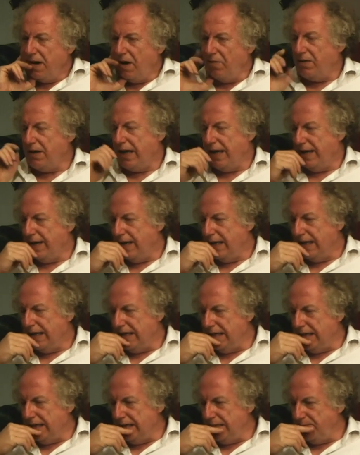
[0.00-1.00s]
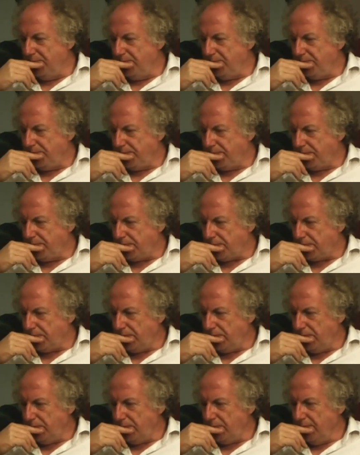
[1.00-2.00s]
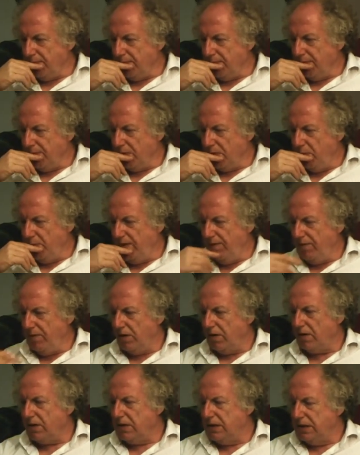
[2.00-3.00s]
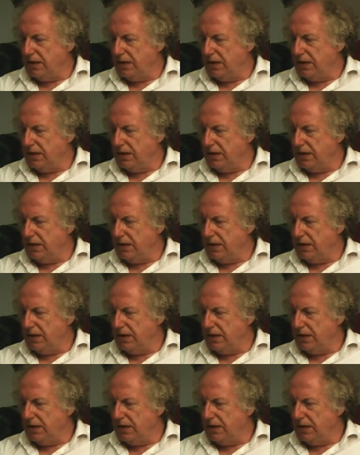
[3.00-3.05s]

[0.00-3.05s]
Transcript: Okay, um, we've got